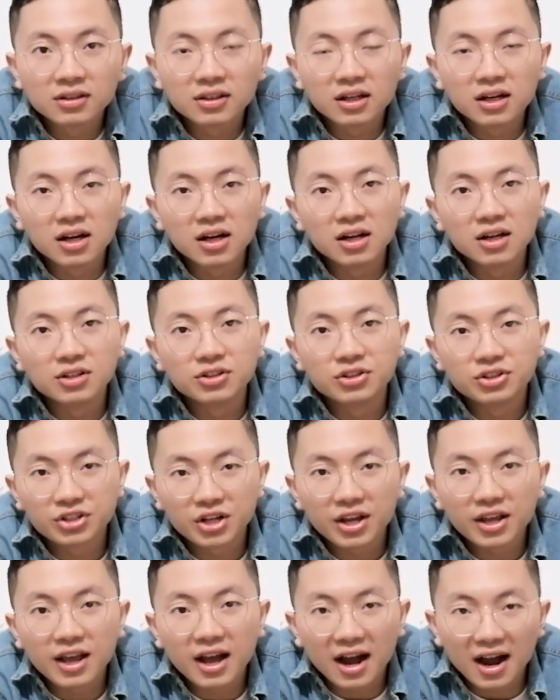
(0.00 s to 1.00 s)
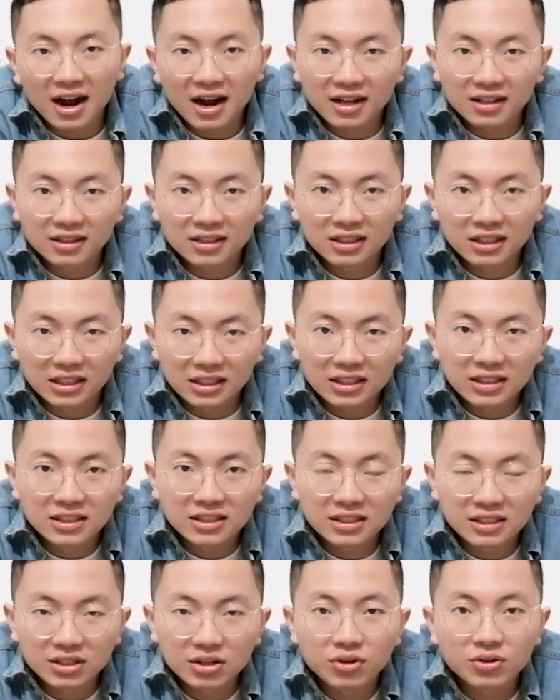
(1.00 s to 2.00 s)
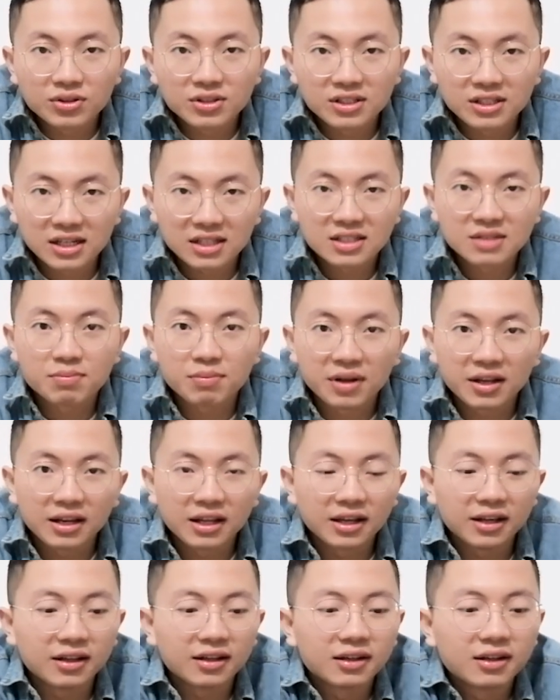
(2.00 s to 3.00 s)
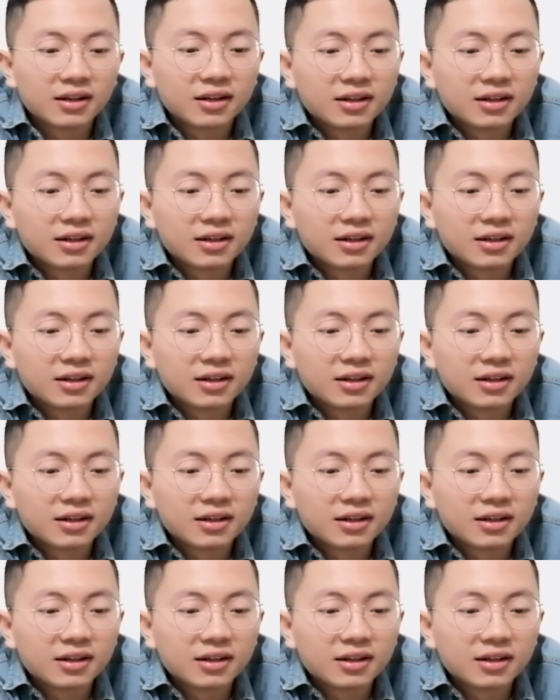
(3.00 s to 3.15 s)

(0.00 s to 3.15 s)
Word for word: the JR-T06 mini.